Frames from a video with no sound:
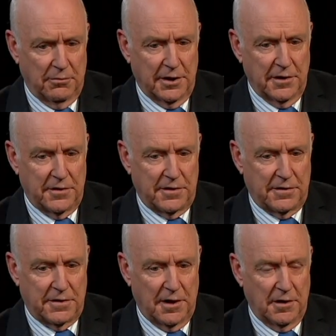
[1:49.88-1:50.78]
We're going to
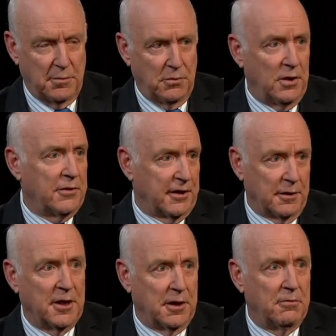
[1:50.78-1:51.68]
sell a bewildering
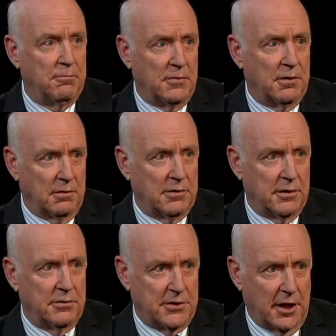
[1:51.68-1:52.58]
amount of milk
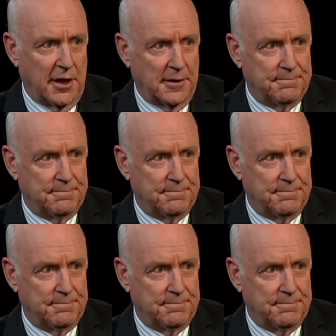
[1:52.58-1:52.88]
to China.